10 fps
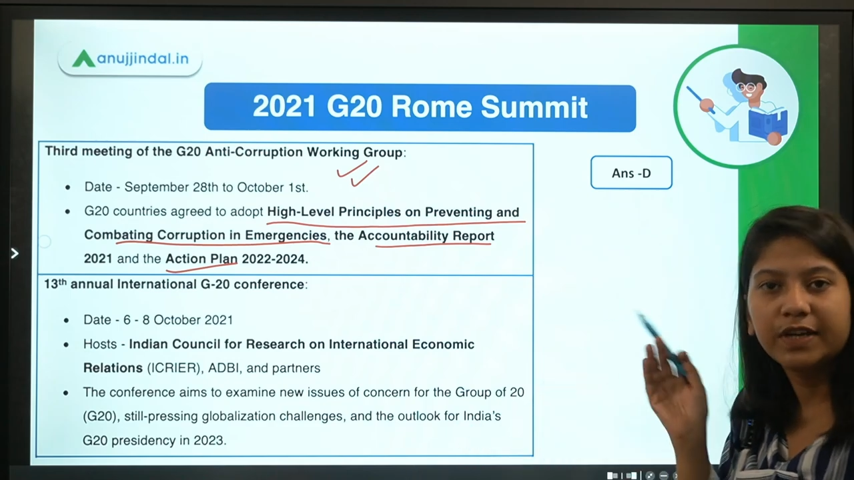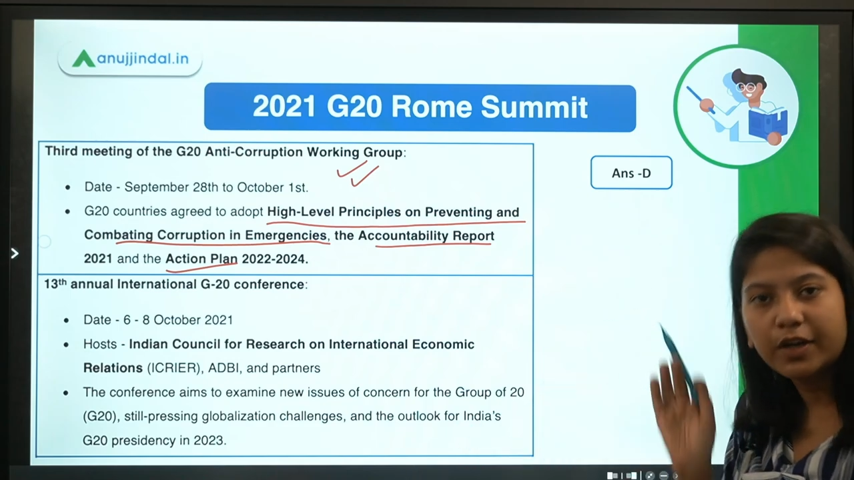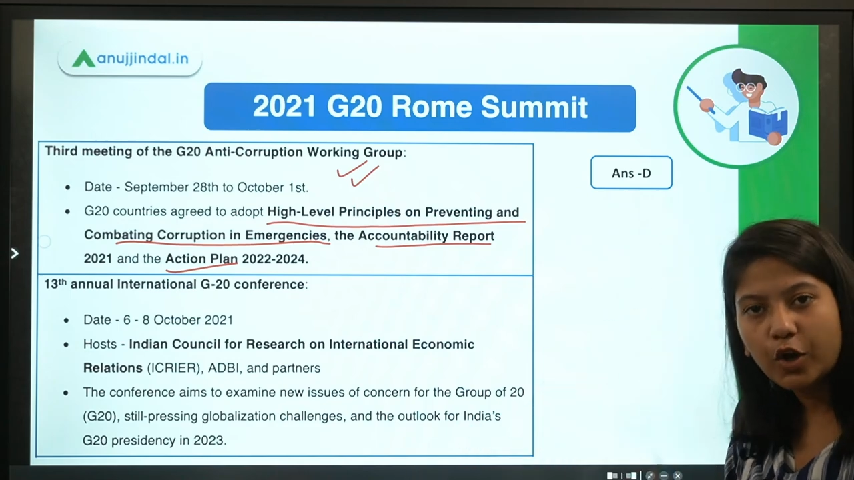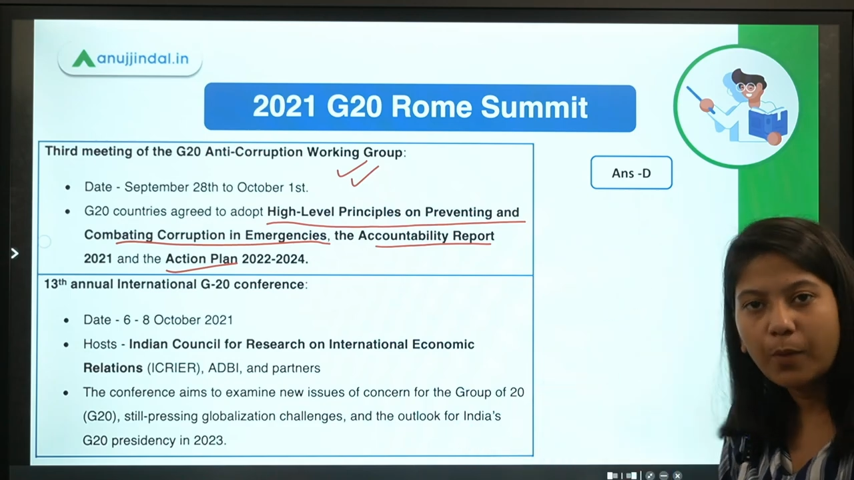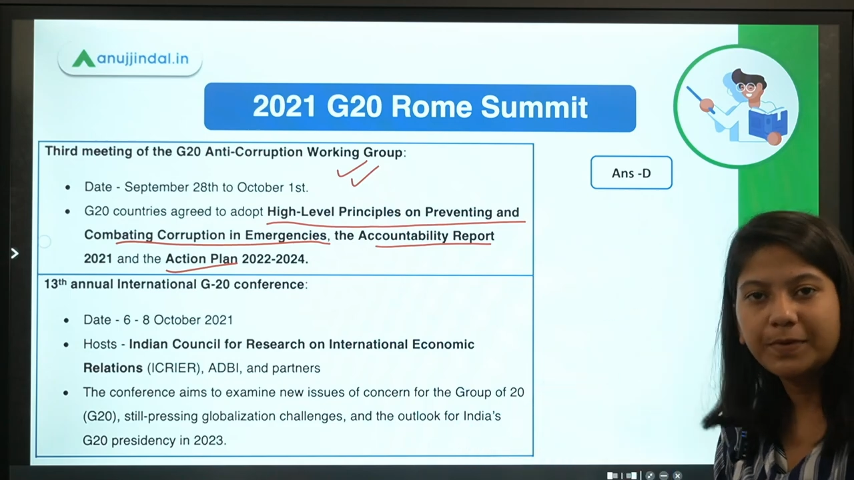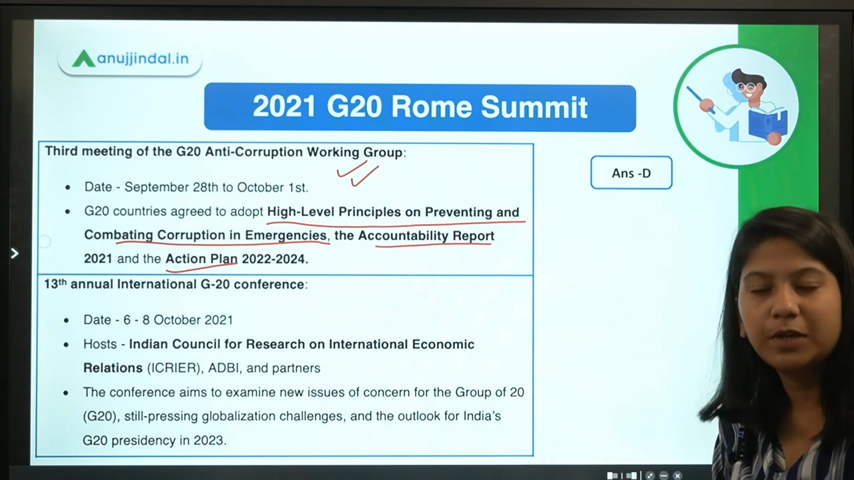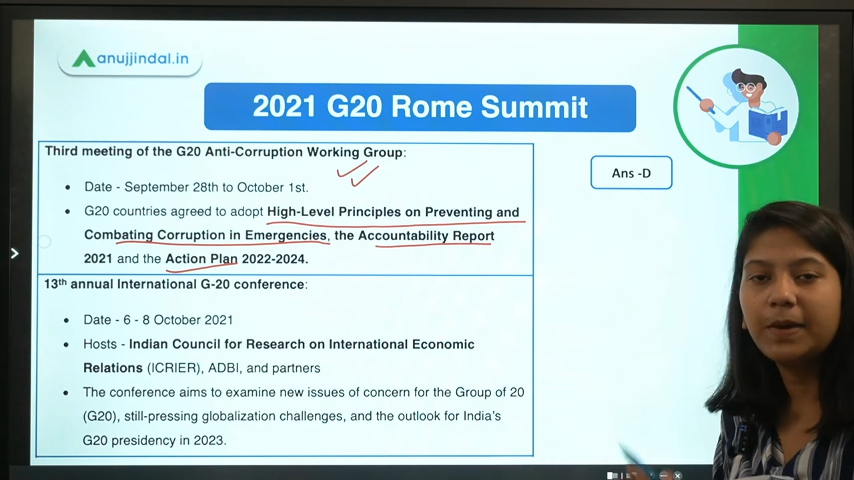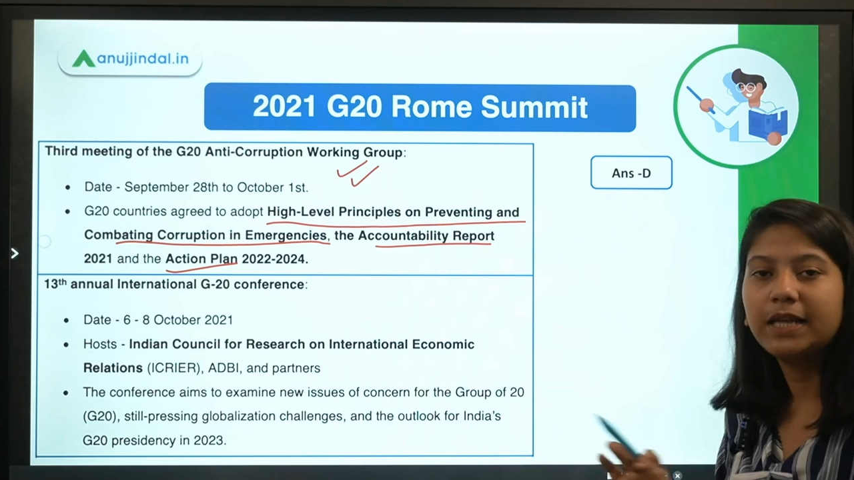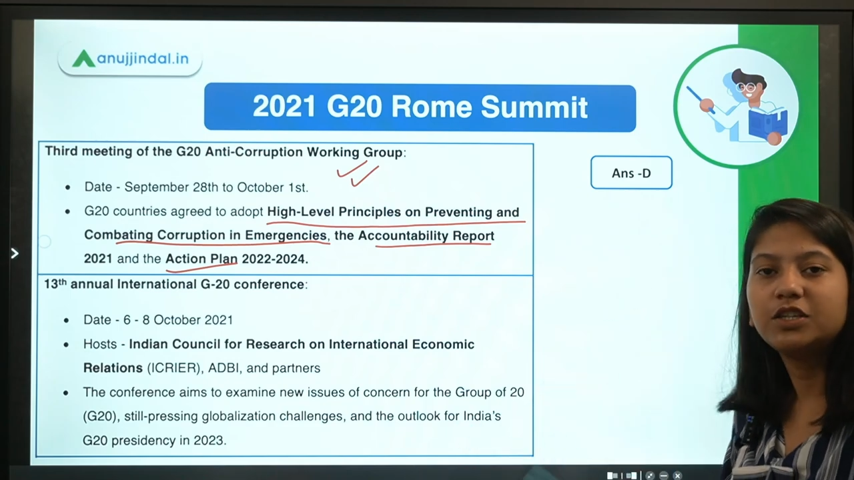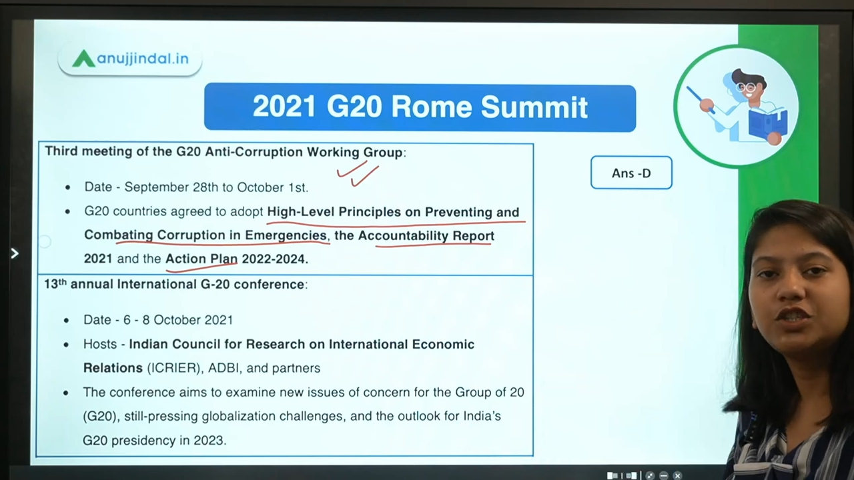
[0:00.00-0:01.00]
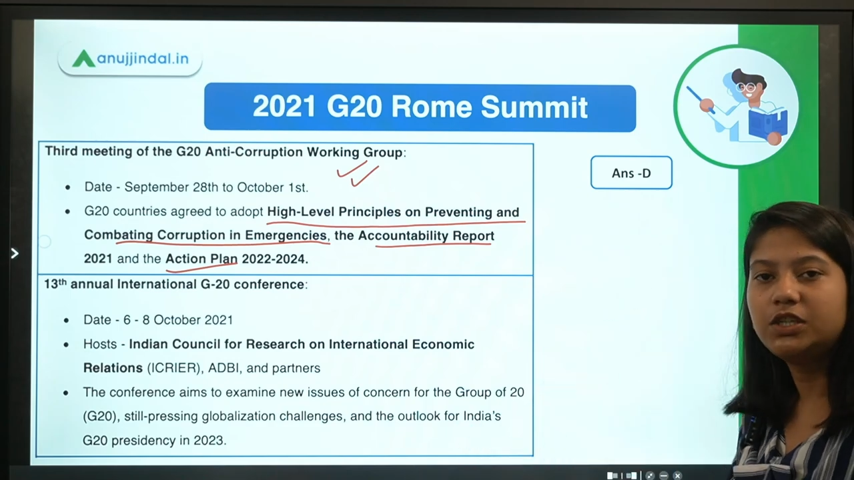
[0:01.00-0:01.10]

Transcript: were adopted by the